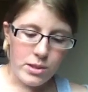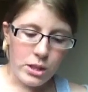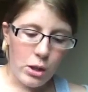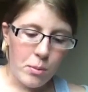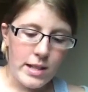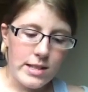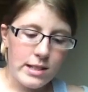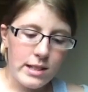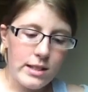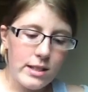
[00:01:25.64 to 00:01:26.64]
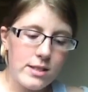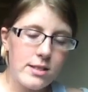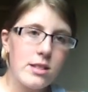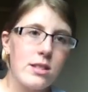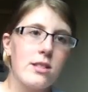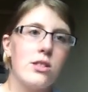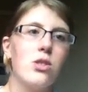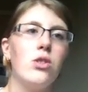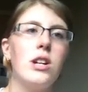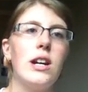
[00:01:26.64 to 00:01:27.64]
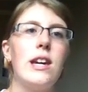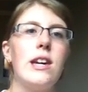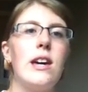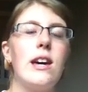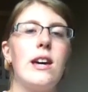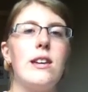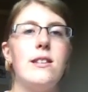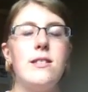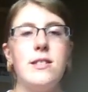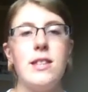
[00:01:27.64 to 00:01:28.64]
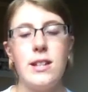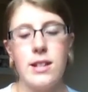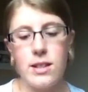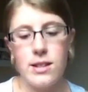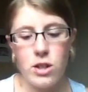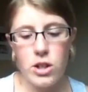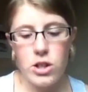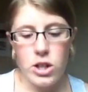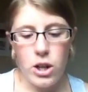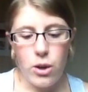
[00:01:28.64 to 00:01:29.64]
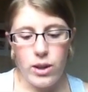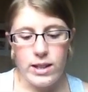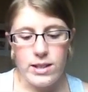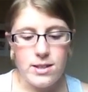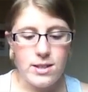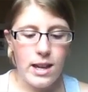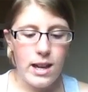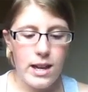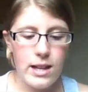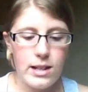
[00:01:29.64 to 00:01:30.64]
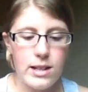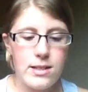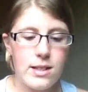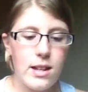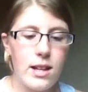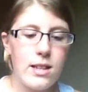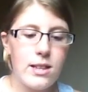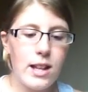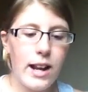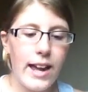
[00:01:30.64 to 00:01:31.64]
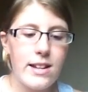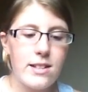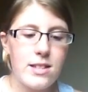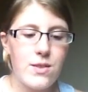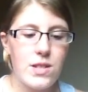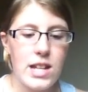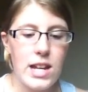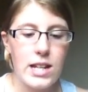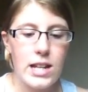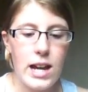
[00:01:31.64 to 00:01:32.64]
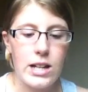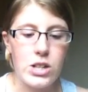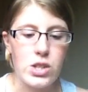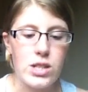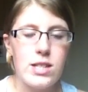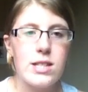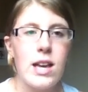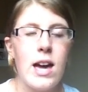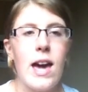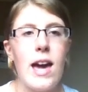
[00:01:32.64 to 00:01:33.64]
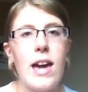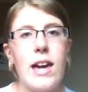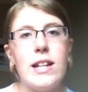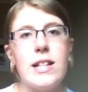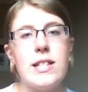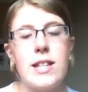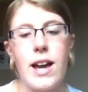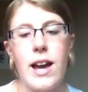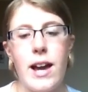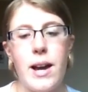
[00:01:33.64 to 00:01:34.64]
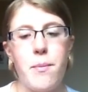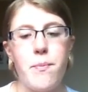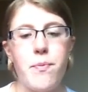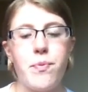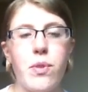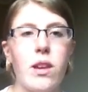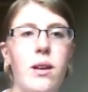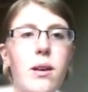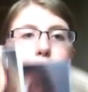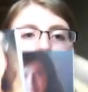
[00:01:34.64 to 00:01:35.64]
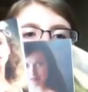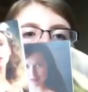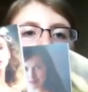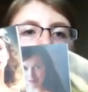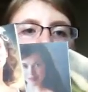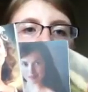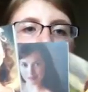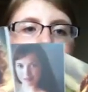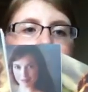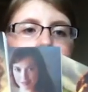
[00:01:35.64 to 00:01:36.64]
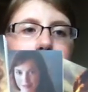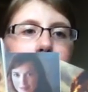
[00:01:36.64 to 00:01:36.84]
So basically this story is set in the Scottish Lowlands and it's in the late 1700s, and basically these are the